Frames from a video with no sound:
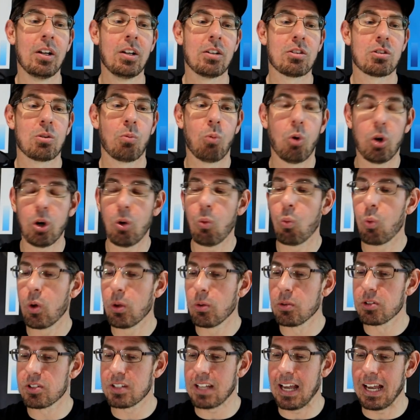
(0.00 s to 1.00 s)
So what I
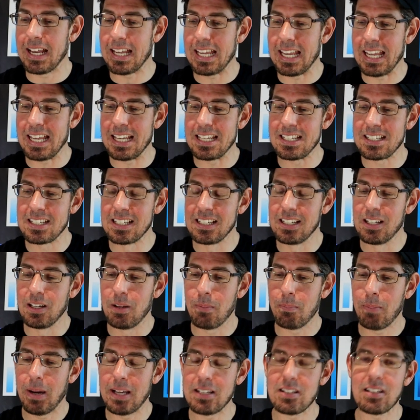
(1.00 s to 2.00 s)
will say is
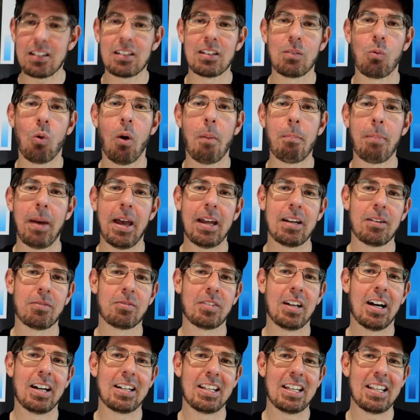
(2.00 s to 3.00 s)
basically what Penn
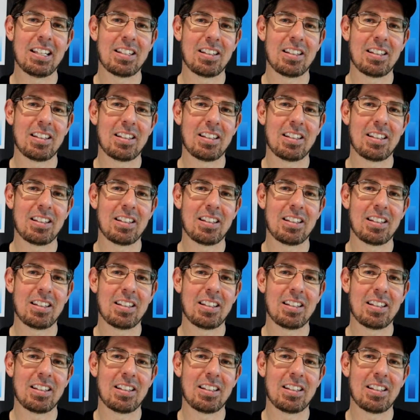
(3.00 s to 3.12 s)
have done